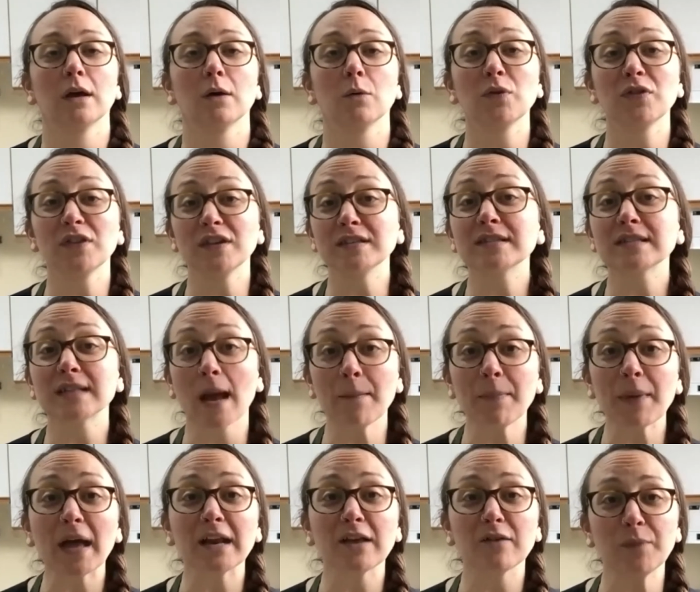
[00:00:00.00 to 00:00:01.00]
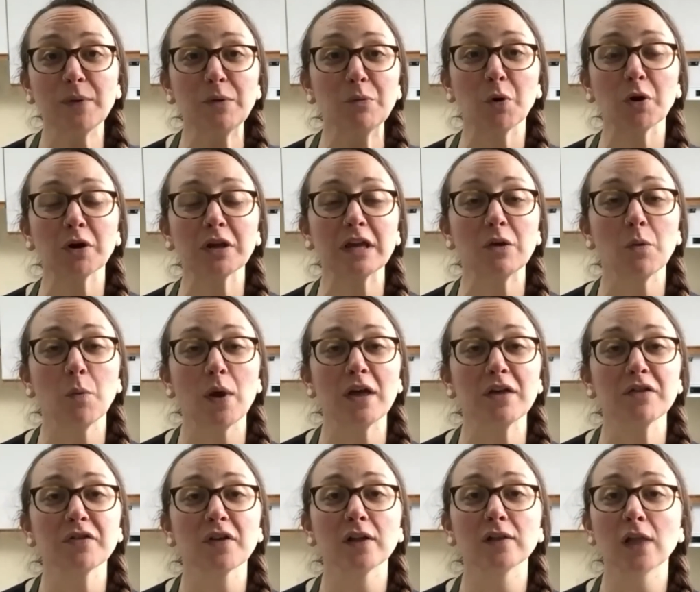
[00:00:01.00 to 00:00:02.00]
within SnapEd have been working
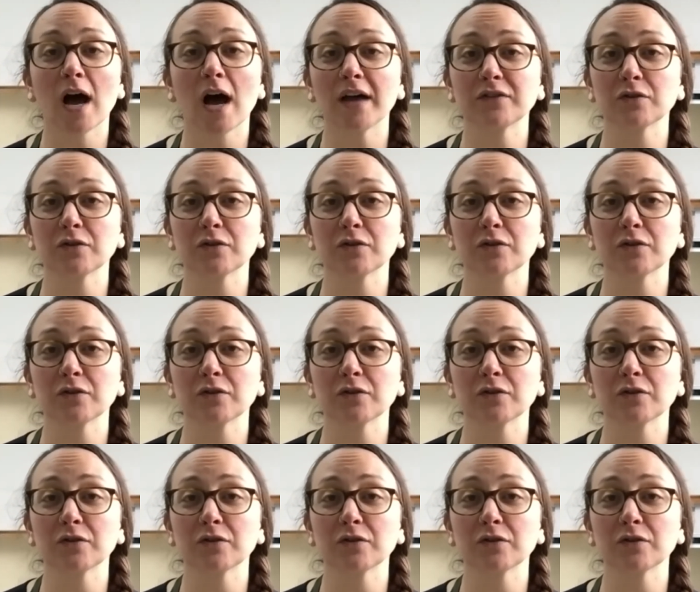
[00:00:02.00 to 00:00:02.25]
with a lot.